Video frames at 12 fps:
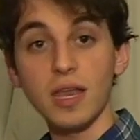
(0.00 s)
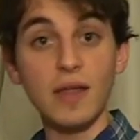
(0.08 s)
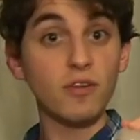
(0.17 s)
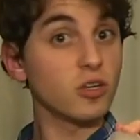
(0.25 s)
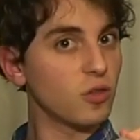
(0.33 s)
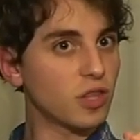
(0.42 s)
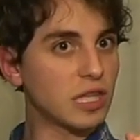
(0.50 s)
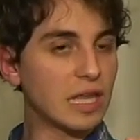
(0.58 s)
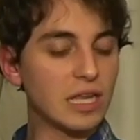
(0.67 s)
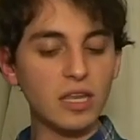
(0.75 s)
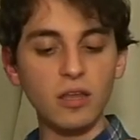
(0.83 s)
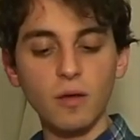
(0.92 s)
Never knew that they
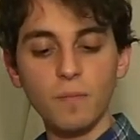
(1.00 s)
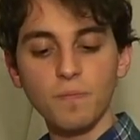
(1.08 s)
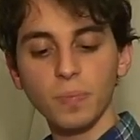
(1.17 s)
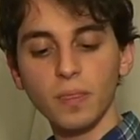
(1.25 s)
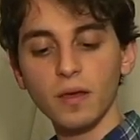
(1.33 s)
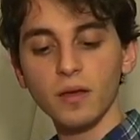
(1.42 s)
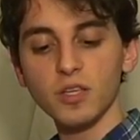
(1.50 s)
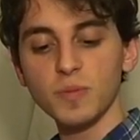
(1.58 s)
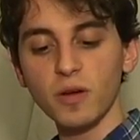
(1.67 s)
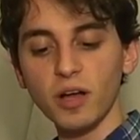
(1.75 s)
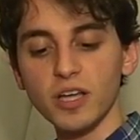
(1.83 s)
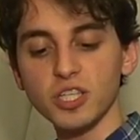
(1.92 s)
needed.
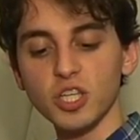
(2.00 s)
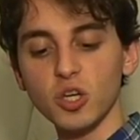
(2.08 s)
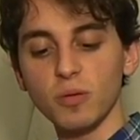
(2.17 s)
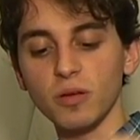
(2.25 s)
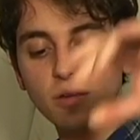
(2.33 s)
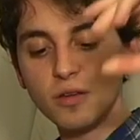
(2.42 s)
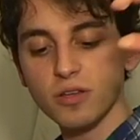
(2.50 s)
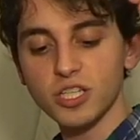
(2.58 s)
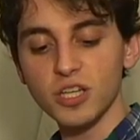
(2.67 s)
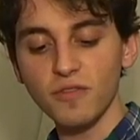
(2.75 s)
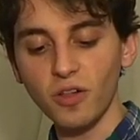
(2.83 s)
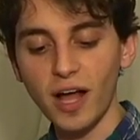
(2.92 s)
Spherical ice cube.
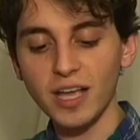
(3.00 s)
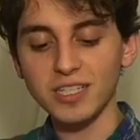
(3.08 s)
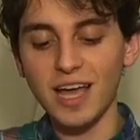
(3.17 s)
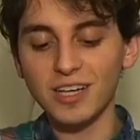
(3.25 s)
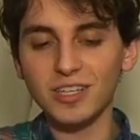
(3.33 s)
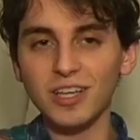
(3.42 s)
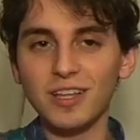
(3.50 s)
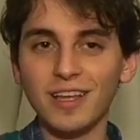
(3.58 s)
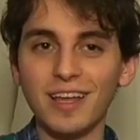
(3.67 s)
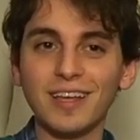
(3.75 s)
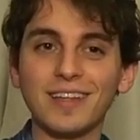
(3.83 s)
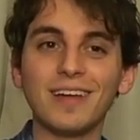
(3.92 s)
Snifter glass. Actually,
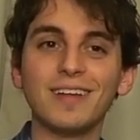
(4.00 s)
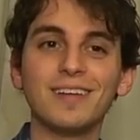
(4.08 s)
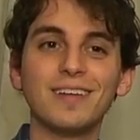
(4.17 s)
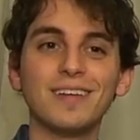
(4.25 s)
I like that.